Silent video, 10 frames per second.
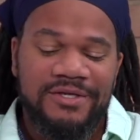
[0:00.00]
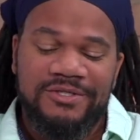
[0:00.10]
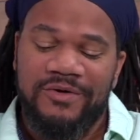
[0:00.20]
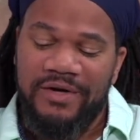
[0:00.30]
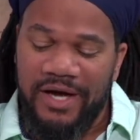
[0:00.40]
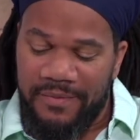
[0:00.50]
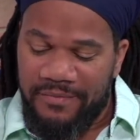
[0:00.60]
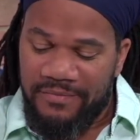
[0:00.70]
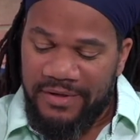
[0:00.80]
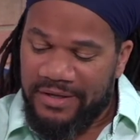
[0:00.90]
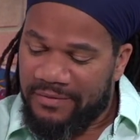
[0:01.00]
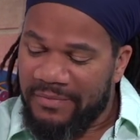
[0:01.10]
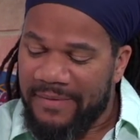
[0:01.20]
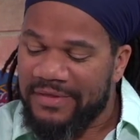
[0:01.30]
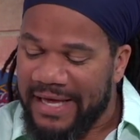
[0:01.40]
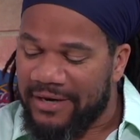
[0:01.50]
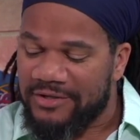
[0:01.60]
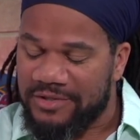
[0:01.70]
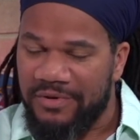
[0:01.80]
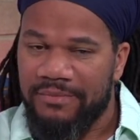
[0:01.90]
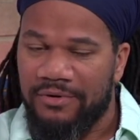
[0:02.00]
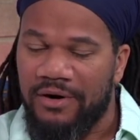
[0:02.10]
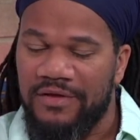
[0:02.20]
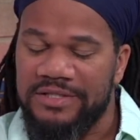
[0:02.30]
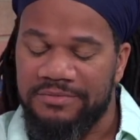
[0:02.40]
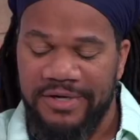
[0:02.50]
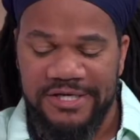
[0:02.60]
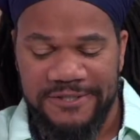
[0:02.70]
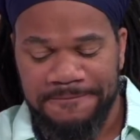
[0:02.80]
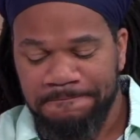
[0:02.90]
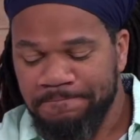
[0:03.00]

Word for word: So um, maybe that also being part of the inspiration.